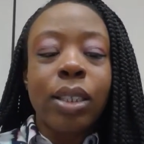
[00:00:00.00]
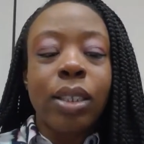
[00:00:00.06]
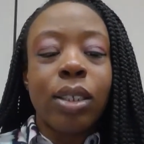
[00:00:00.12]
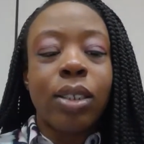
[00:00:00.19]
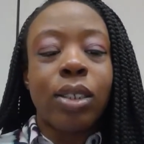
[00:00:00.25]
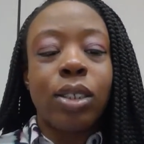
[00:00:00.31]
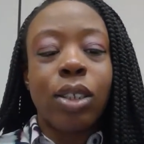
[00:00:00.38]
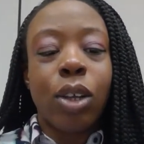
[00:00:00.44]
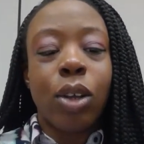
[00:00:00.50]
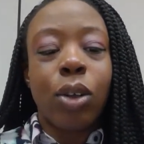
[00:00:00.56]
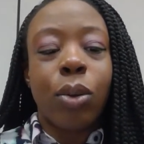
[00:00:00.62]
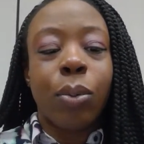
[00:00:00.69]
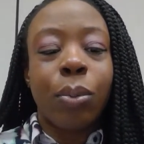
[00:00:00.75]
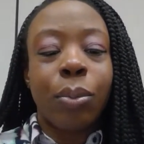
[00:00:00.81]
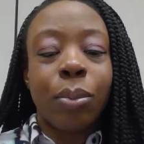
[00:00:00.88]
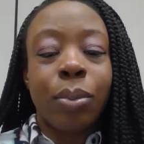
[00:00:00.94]

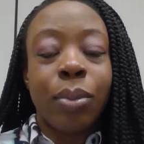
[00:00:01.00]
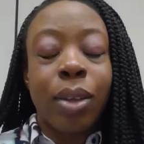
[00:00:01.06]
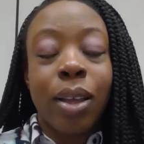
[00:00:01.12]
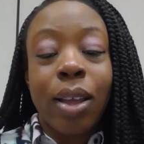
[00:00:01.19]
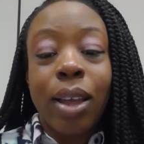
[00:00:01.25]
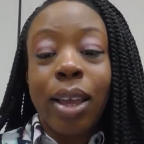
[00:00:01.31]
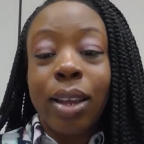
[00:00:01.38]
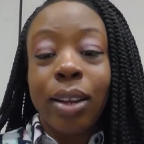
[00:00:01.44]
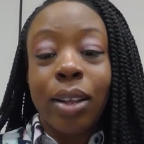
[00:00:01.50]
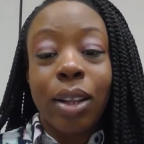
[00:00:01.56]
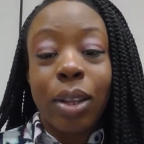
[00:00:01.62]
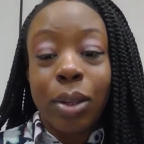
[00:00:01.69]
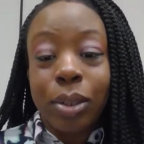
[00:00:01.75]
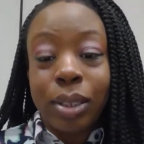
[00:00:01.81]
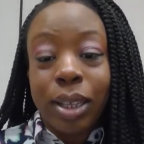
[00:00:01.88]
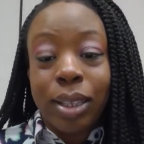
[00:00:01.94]
So, in
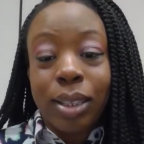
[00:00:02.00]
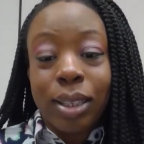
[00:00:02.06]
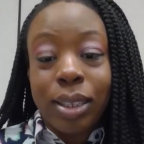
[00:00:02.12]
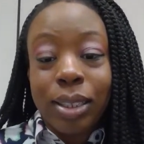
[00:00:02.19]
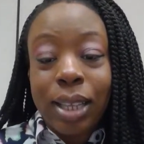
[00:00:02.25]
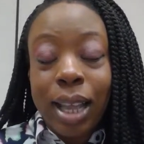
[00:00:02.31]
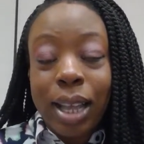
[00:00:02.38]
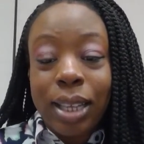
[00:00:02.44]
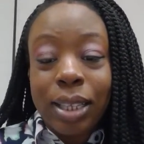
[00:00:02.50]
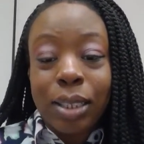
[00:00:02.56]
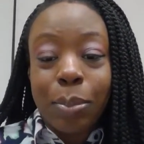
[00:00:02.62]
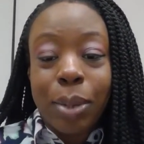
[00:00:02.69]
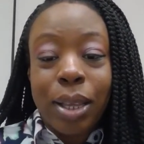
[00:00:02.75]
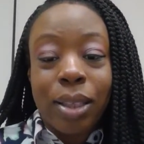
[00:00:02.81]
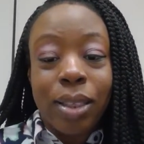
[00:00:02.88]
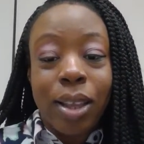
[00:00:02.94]
closing, this has
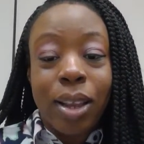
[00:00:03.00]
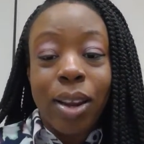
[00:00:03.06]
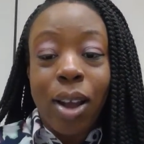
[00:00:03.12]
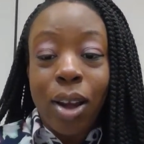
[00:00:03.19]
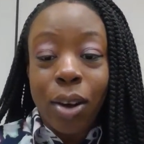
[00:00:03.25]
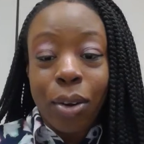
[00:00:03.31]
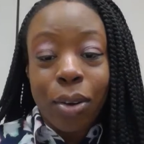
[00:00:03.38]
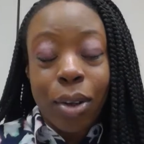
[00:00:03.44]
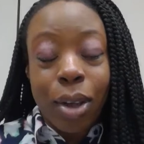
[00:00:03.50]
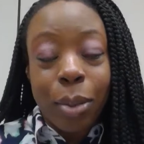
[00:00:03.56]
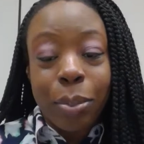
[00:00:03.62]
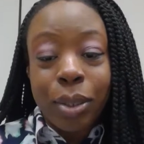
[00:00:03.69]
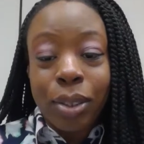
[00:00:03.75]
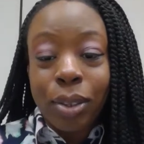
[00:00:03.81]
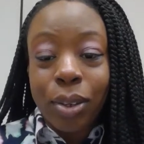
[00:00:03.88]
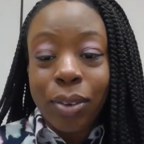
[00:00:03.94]
been the inaugural
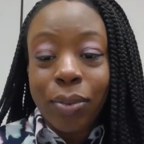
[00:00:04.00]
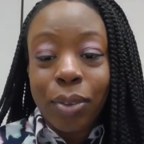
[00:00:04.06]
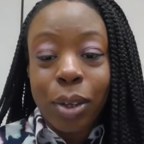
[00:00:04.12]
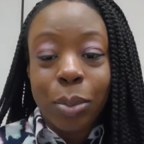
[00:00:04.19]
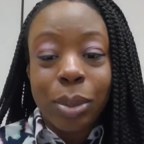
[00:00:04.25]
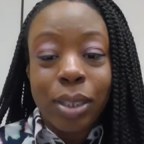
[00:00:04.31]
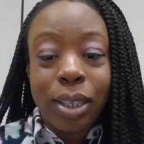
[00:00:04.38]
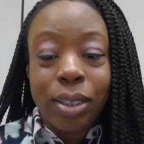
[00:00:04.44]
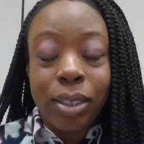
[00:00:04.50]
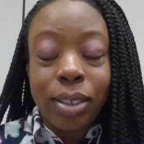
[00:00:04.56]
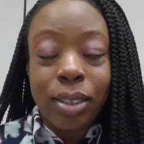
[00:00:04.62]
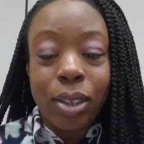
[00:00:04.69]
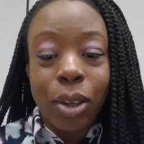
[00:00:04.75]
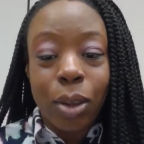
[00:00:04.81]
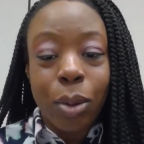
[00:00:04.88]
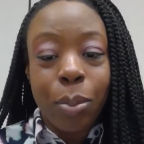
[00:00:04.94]
episode of Dope
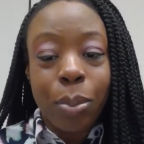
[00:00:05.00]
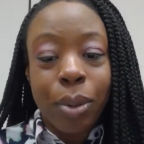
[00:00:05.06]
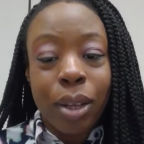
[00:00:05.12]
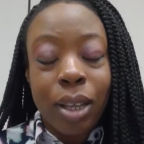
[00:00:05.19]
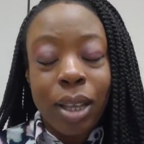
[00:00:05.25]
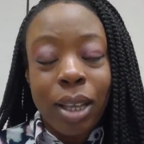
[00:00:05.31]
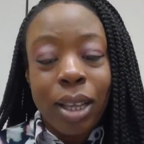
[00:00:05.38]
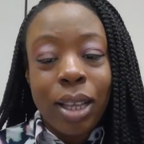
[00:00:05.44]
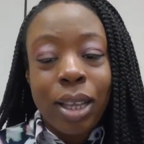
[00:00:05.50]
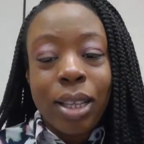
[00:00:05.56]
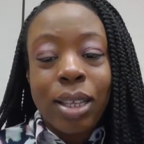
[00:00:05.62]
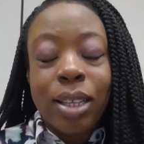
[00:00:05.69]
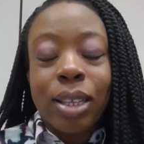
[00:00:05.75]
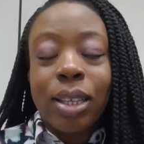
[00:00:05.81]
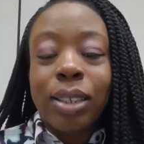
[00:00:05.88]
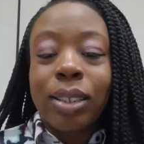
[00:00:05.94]
Stethoscope,
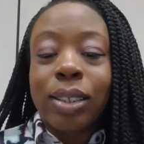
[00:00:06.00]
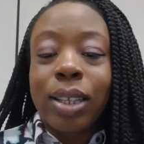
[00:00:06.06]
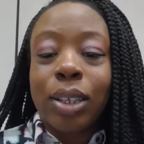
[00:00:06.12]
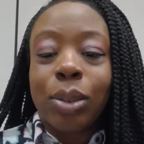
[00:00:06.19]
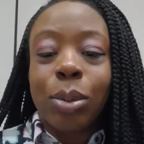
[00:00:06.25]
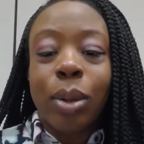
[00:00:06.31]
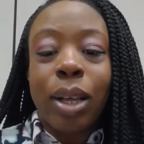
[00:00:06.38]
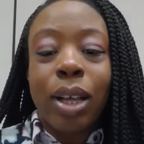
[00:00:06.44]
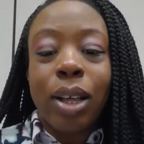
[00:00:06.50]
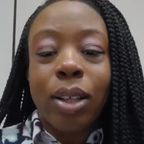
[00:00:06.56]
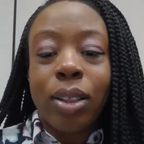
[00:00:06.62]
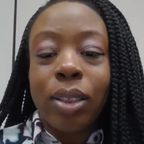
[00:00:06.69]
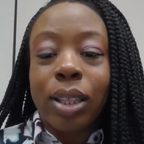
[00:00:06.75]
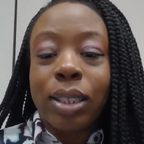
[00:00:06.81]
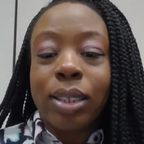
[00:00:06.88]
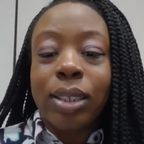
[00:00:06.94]
Sexual
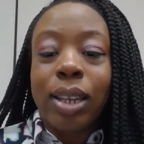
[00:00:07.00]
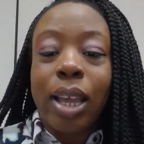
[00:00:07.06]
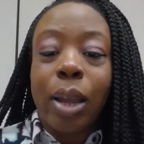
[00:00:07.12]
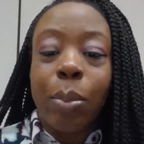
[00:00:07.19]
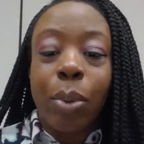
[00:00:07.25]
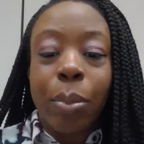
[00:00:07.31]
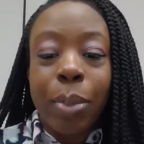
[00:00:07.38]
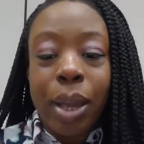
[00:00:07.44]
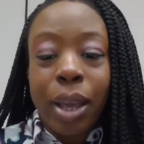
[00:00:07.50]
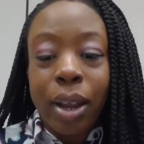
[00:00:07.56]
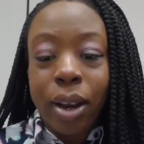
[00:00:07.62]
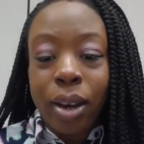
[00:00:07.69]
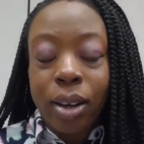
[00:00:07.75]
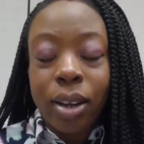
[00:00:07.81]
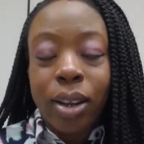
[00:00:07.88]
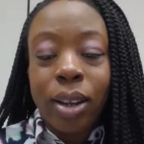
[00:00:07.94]
Health and Staying
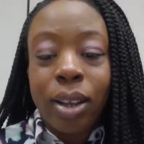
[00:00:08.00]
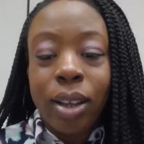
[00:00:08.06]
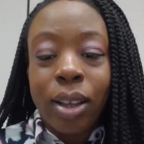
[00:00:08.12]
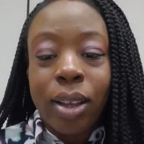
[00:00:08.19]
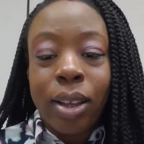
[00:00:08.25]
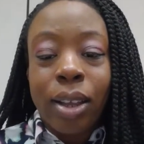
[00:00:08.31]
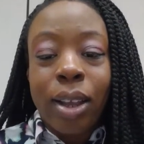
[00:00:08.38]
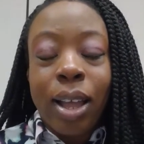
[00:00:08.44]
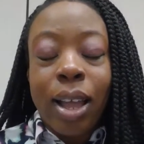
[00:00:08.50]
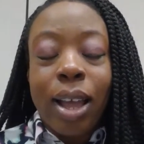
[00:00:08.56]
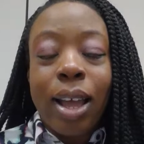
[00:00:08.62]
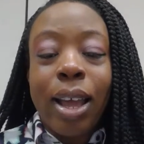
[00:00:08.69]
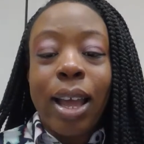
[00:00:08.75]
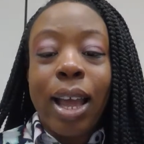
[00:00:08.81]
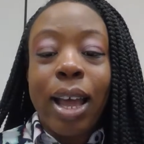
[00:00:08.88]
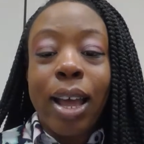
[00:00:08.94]
Prepared.
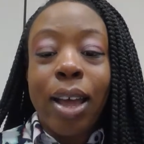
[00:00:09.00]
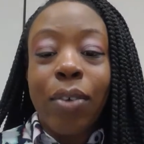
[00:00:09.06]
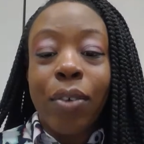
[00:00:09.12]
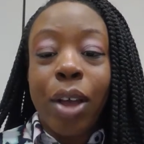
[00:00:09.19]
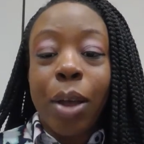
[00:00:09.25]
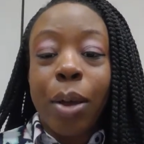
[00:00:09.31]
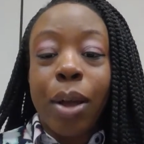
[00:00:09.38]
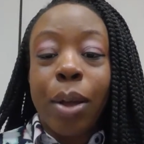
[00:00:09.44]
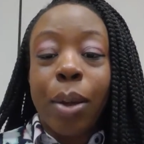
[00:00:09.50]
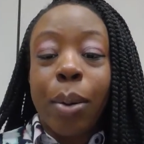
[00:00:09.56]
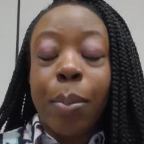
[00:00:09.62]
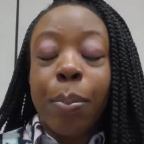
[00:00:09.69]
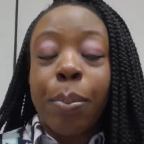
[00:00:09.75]
I have a